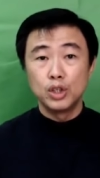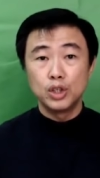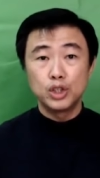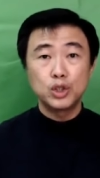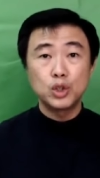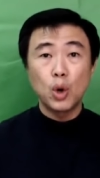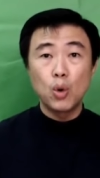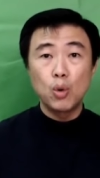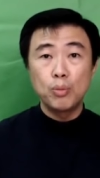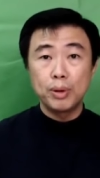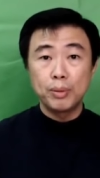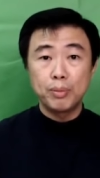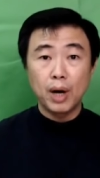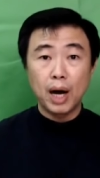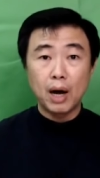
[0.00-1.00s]
show
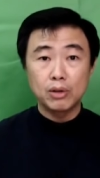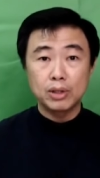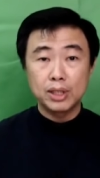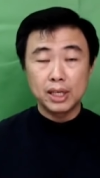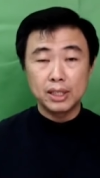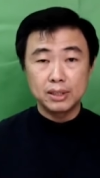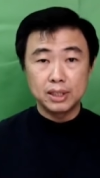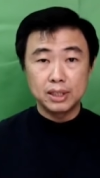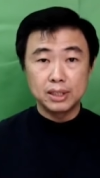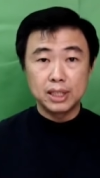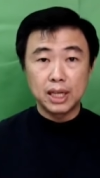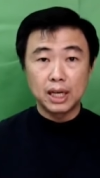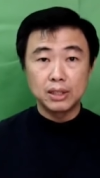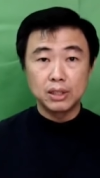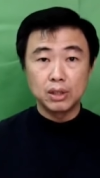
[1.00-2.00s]
people how things is
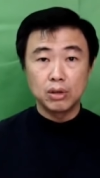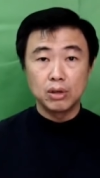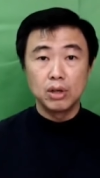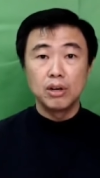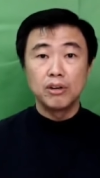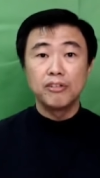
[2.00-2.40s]
done. You know?